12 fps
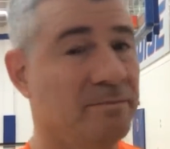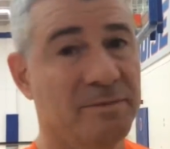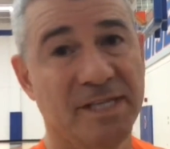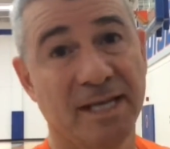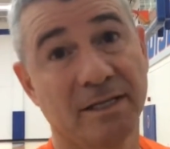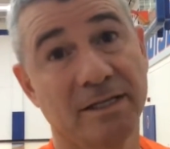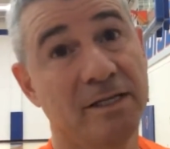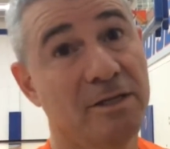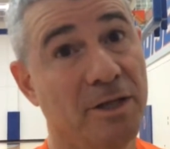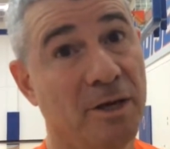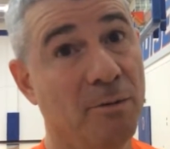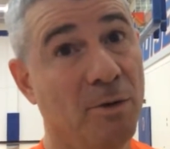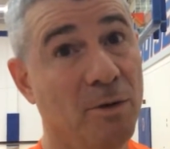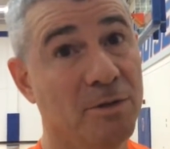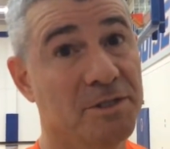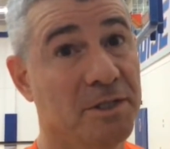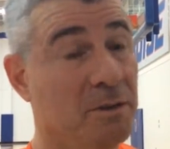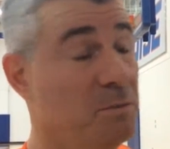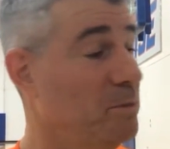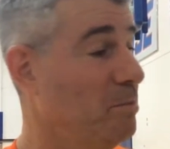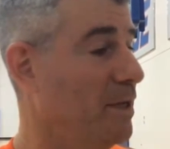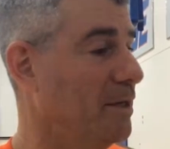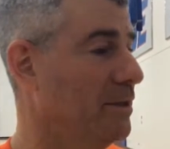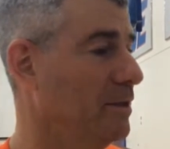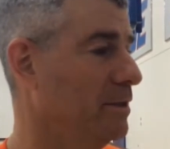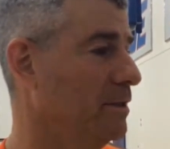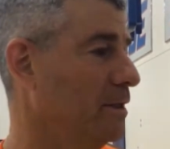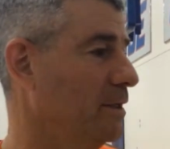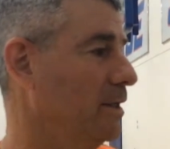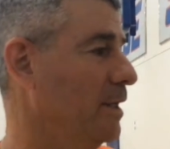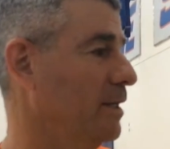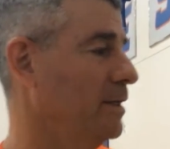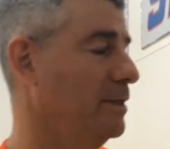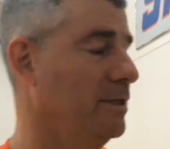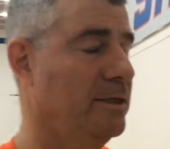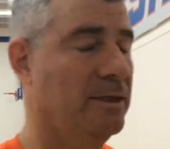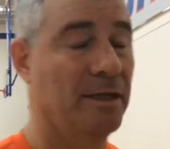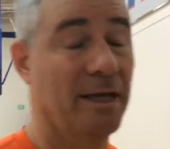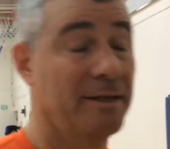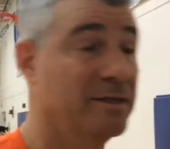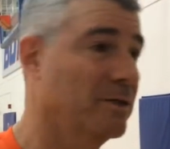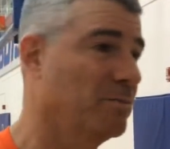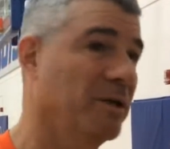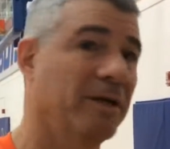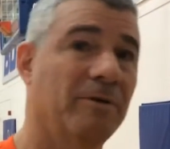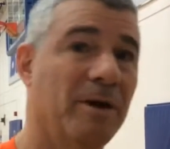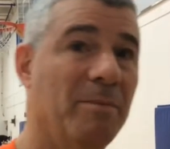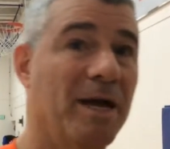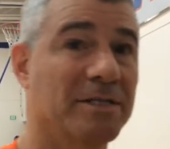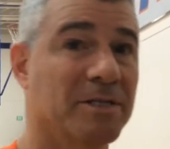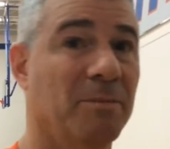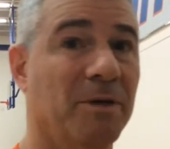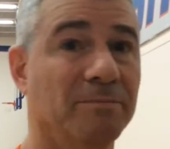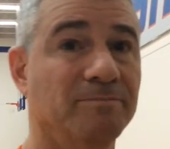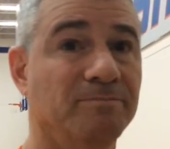settled into their roles a little bit better, and I think they're playing good basketball.